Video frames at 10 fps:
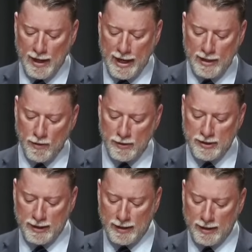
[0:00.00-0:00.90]
I
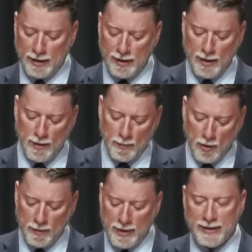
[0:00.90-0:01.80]
noticed that the
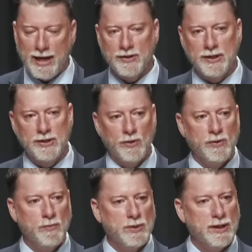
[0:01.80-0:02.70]
part about dashing
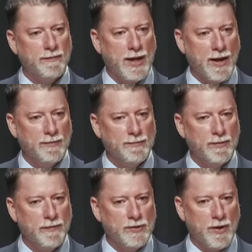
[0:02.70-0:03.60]
children was left out
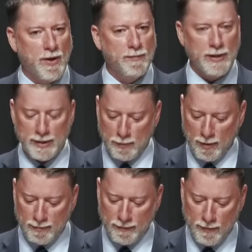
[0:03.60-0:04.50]
of the psalm. That's
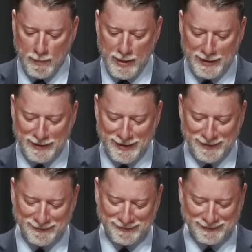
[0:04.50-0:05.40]
probably for the best.
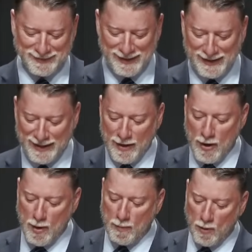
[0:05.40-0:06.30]

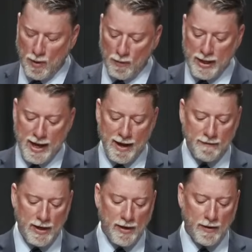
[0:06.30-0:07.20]
But what we
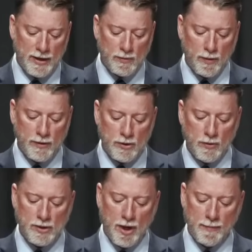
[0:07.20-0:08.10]
have here, as one of the
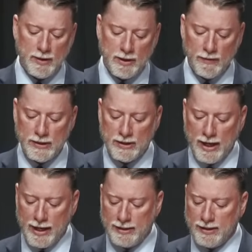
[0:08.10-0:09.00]
Jewish commentaries
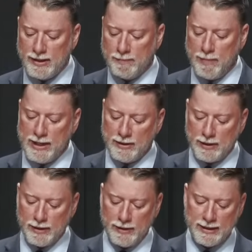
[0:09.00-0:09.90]
say, is this
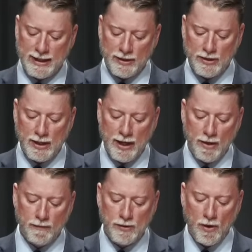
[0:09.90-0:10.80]
basically this section
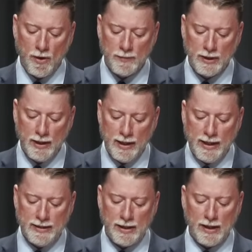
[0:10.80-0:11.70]
here of Psalms
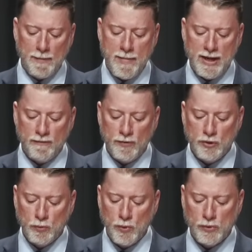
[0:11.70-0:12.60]
is a lament for
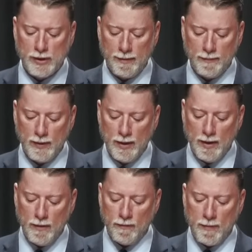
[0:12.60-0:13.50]
Jerusalem
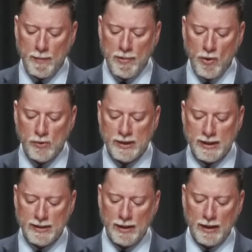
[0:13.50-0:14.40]
from the post
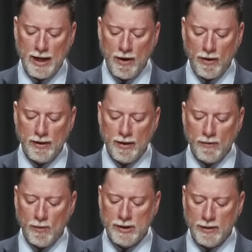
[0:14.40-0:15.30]
exilic era. In
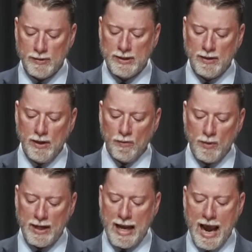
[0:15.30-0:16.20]
other words, it was
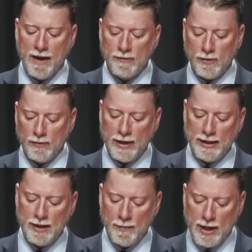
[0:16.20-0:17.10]
written after
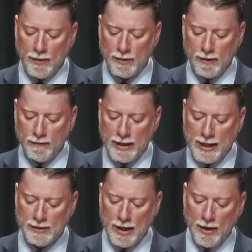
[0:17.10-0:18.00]
they'd come out of the
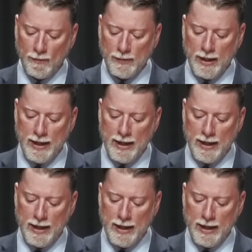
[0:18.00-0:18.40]
exile.